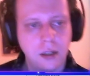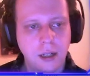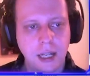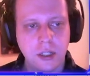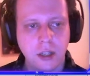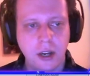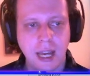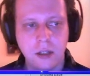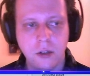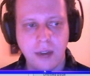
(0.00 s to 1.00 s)
Let's just go
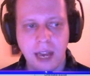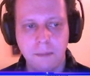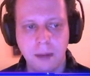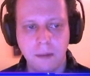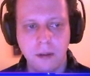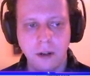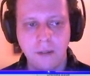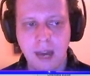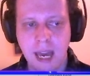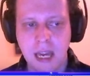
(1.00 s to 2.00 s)
ahead and do a bit
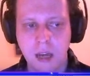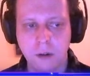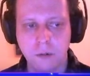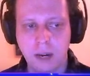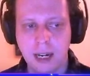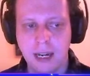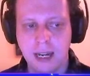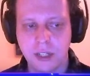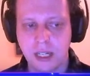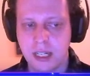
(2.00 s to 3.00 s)
of a
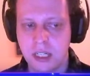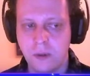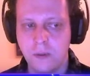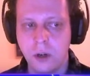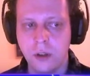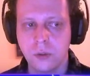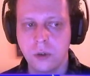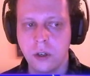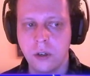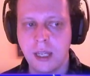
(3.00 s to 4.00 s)
recollection here. So we've gotten
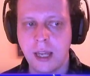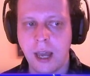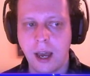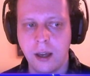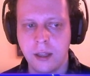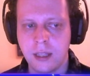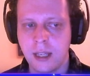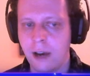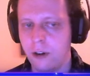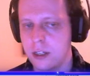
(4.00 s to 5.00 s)
through the
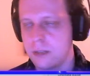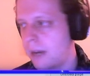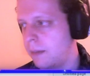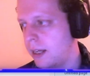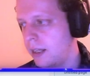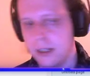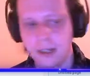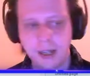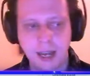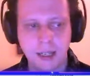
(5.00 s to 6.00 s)
Aulus family
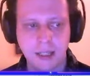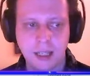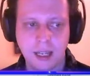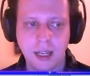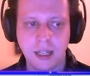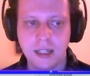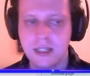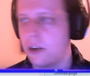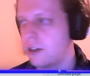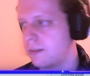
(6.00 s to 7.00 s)
and the
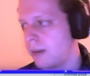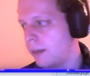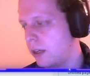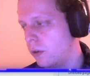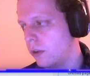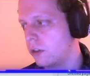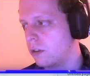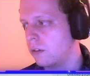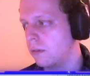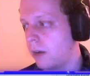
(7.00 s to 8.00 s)
Senos family, who are the
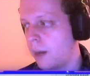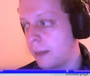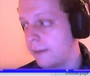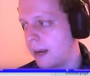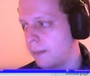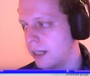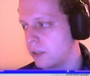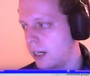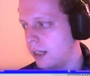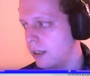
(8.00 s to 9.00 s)
two farming families,
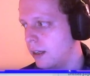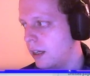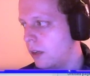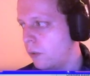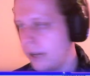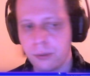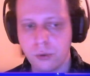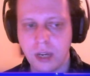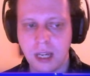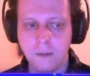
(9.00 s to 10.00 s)
really. We have
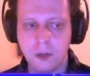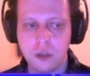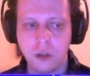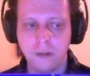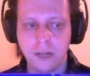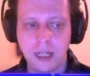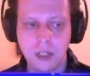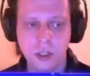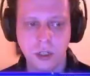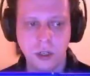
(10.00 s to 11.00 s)
3 individuals of
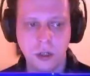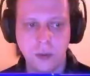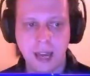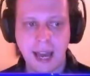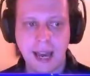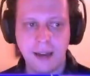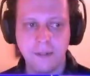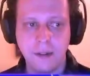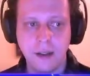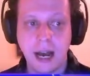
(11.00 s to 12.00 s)
each. We
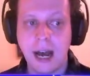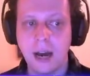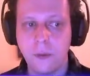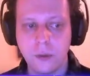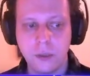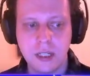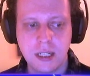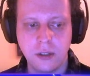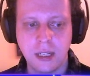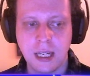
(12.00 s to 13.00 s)
have... we would
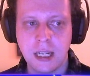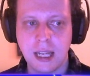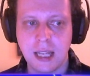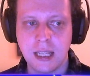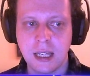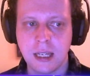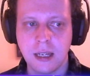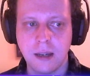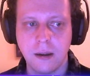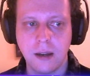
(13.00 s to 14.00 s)
still need the